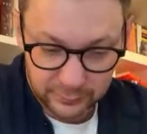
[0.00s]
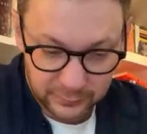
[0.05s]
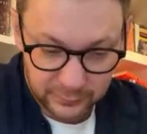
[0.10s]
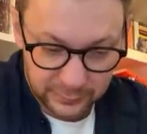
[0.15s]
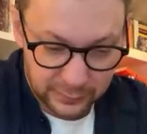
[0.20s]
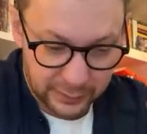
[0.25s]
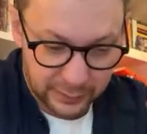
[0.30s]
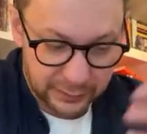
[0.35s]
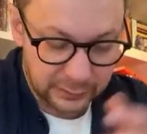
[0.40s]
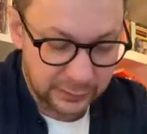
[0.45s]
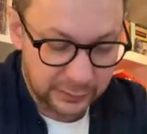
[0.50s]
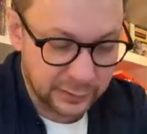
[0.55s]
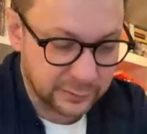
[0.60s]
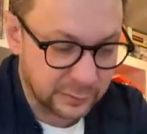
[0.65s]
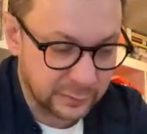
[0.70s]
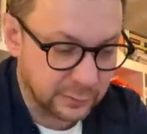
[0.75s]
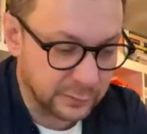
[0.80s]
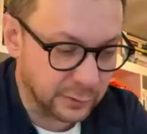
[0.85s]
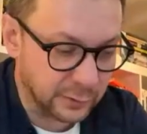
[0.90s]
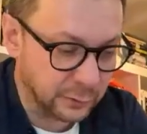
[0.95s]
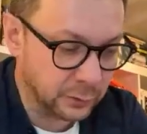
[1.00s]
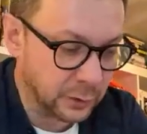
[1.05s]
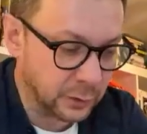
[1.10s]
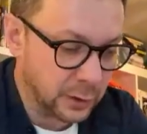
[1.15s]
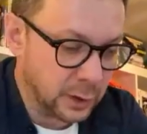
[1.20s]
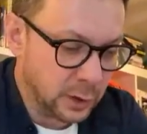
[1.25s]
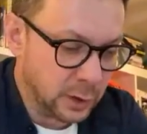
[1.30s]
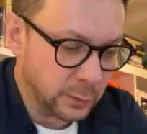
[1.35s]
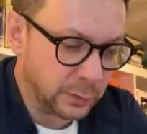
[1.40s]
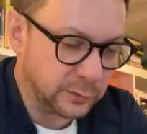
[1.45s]
that you listen to,
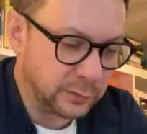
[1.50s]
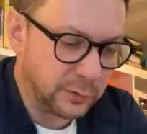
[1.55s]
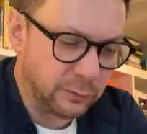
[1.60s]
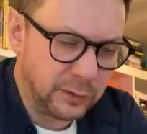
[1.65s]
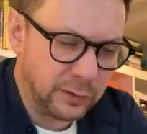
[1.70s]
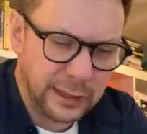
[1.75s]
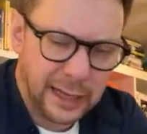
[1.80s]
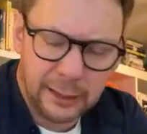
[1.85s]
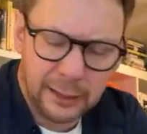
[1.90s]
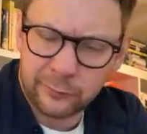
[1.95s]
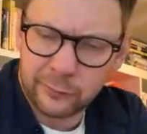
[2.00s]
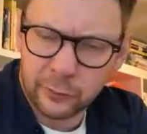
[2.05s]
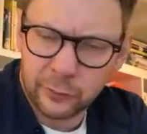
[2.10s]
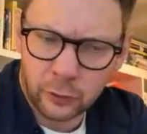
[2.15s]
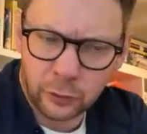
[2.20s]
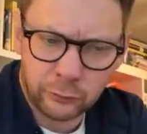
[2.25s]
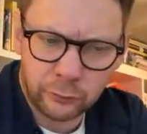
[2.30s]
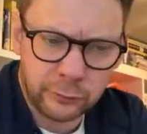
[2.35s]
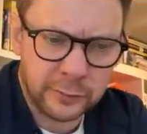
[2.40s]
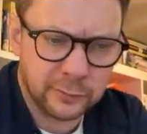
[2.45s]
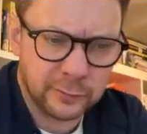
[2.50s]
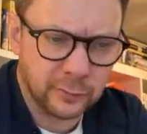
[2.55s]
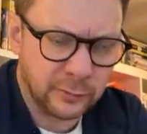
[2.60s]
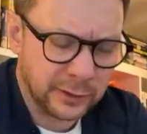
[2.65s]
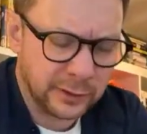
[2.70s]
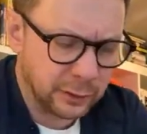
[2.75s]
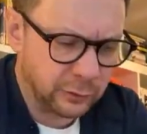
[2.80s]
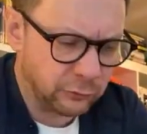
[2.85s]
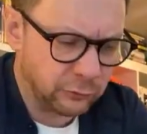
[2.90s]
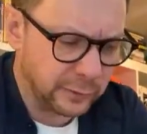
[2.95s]
but something out of the ordinary,
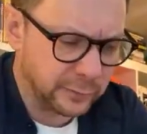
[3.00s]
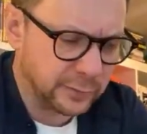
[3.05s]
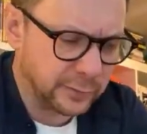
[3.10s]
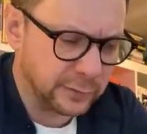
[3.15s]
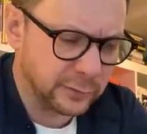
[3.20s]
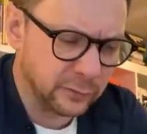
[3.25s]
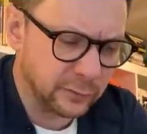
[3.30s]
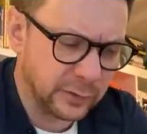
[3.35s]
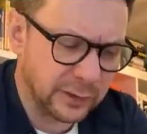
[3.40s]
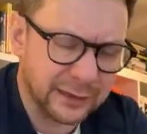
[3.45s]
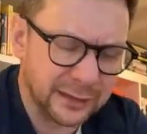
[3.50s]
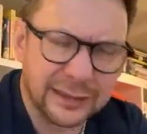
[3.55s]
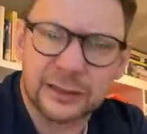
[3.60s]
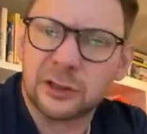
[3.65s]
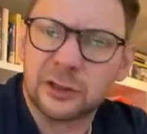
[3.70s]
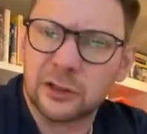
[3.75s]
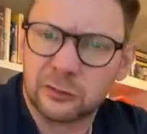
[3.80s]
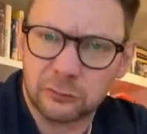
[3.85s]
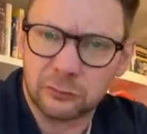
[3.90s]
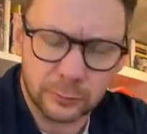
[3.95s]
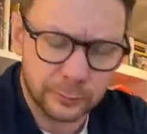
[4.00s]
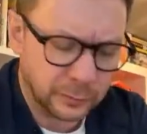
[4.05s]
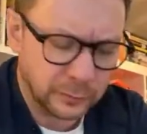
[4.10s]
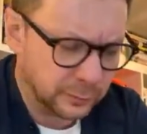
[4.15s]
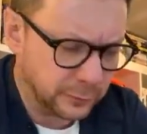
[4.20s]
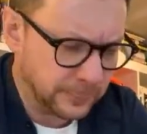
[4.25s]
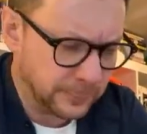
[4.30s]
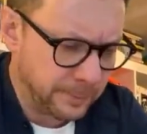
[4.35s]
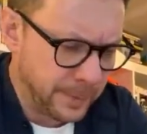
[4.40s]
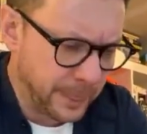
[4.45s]
something interesting, something that
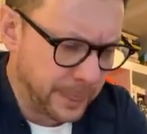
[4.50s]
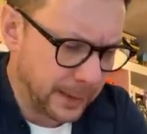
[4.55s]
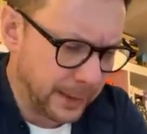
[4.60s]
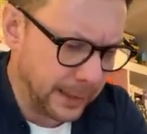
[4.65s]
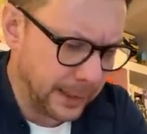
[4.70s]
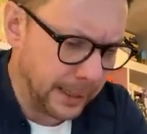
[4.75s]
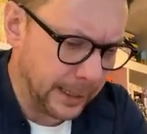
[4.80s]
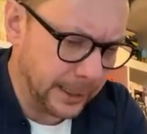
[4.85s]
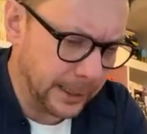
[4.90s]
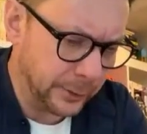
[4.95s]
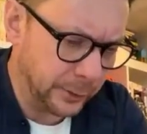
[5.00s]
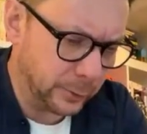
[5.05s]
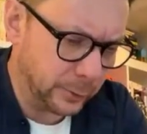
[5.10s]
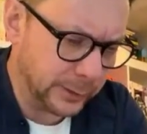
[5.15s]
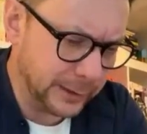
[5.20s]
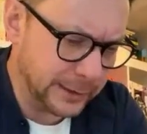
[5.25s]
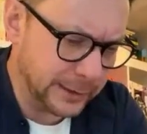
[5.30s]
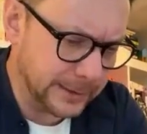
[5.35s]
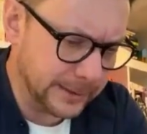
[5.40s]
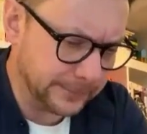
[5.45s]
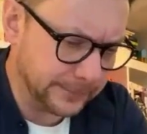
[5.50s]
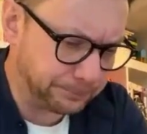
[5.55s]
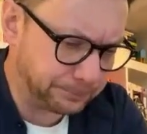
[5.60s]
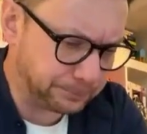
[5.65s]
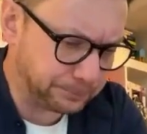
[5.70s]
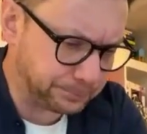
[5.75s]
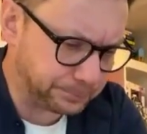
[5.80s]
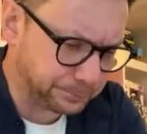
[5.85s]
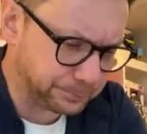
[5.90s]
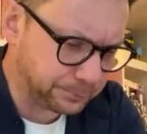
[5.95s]
disrupts the reader.
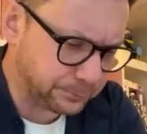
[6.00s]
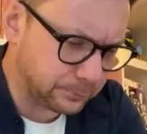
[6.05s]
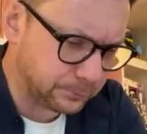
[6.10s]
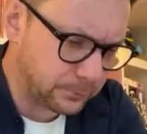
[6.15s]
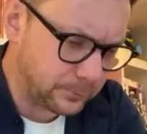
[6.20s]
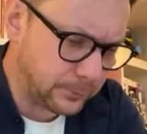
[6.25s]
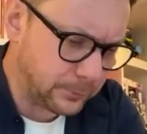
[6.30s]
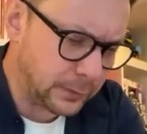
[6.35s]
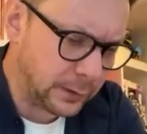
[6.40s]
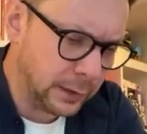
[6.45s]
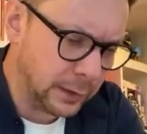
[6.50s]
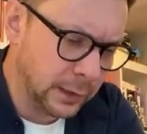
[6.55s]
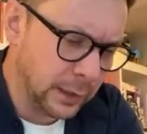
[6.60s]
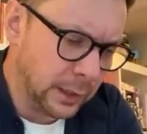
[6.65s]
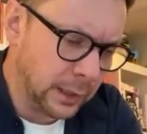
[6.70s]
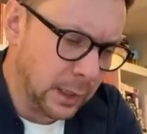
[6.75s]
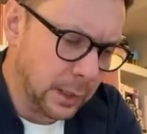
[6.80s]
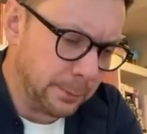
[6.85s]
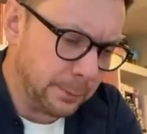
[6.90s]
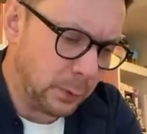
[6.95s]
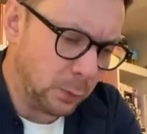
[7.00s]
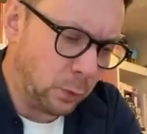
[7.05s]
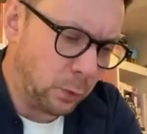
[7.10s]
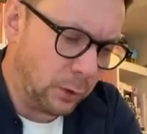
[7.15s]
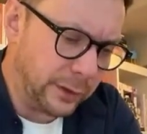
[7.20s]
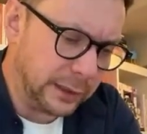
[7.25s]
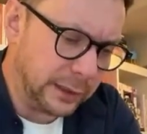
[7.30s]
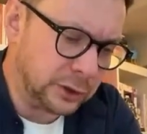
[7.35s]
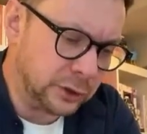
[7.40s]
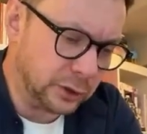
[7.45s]
But what
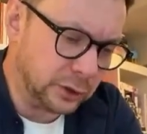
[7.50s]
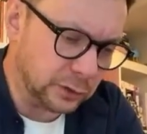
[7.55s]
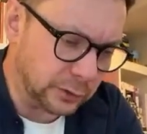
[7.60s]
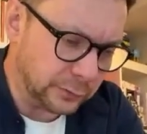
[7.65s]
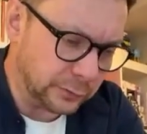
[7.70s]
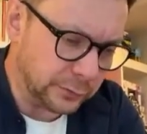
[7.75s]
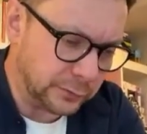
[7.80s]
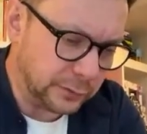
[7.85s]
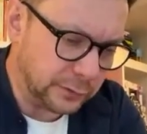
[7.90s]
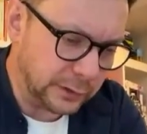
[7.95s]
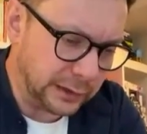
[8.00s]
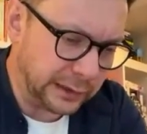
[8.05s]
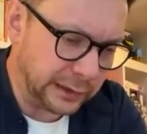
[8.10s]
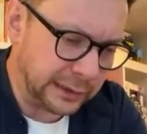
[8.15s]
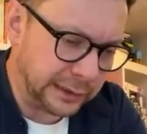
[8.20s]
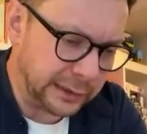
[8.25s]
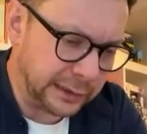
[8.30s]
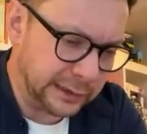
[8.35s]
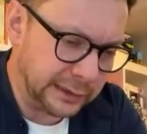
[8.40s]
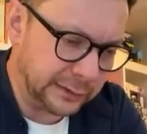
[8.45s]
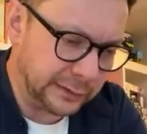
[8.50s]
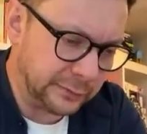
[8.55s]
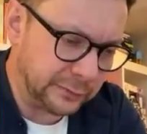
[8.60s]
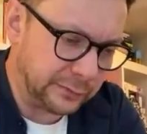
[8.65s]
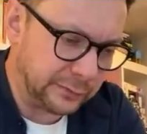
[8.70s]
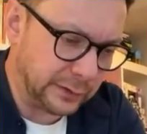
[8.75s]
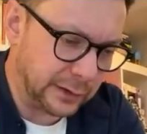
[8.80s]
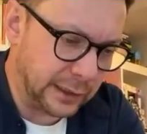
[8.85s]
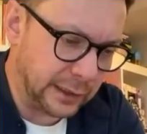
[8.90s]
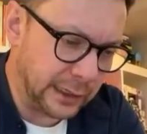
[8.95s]
that does is
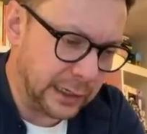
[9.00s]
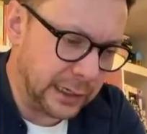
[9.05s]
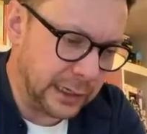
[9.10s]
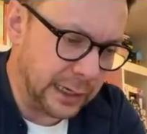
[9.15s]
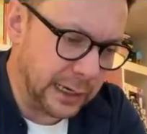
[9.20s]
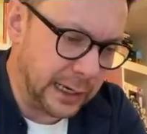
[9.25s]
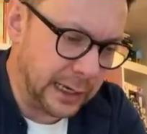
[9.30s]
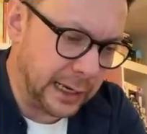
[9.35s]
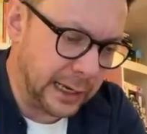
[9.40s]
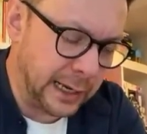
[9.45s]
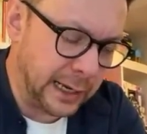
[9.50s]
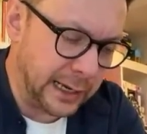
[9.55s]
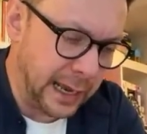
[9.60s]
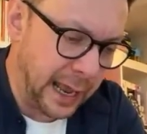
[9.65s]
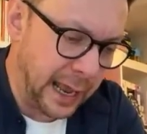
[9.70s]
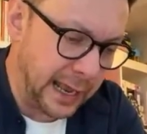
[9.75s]
it